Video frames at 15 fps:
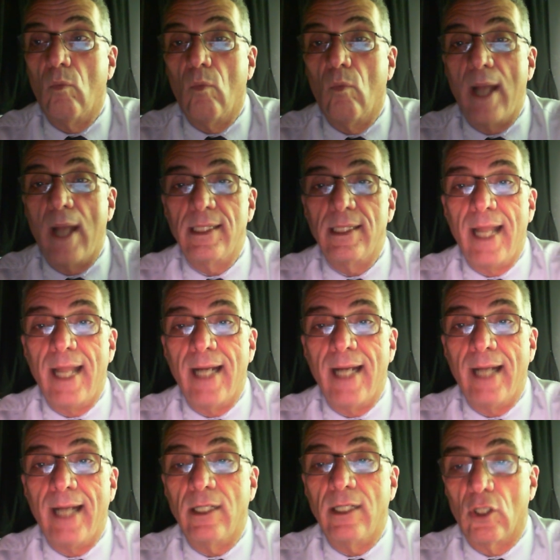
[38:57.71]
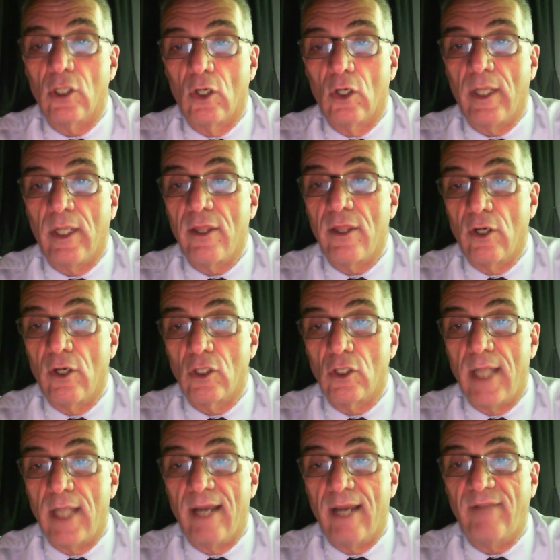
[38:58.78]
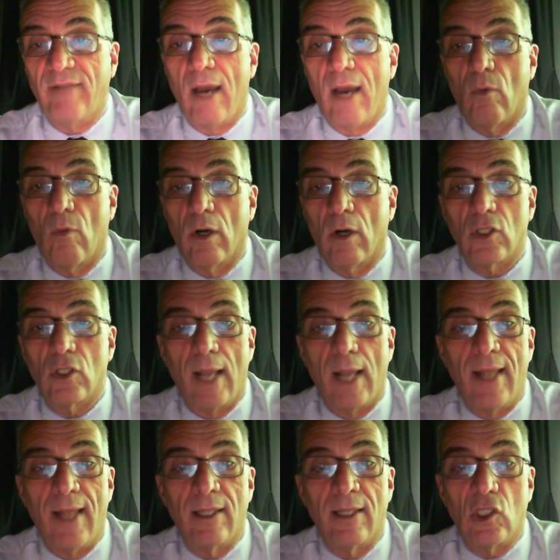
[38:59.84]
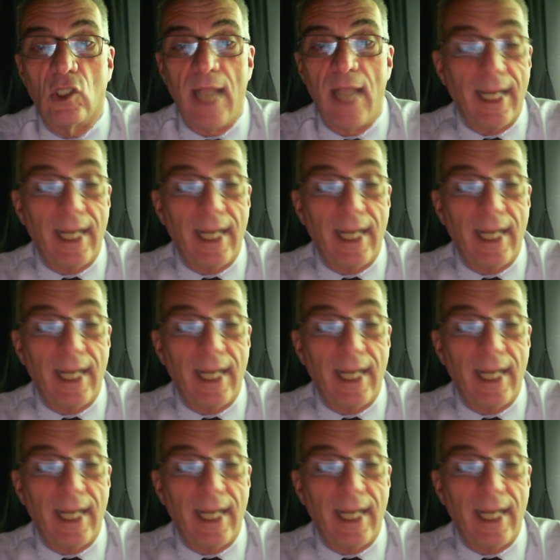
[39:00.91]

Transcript: Wednesday night into early Thursday, if that works. And then the second